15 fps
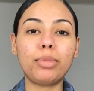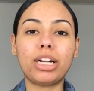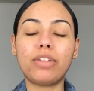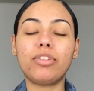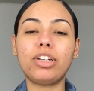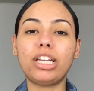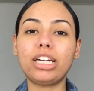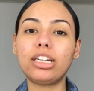but I
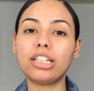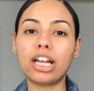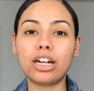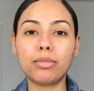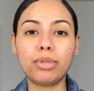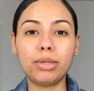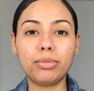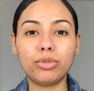feel like a lot
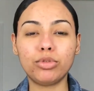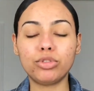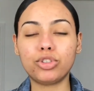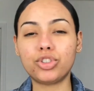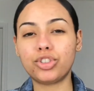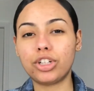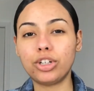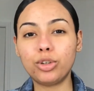of people
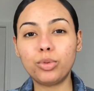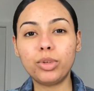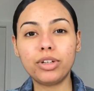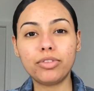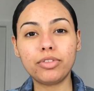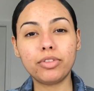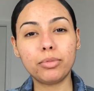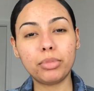struggle
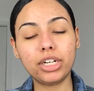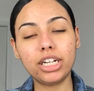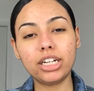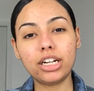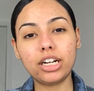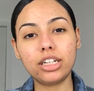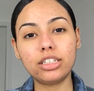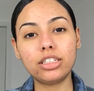with putting
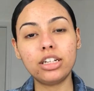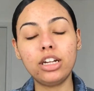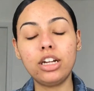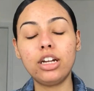on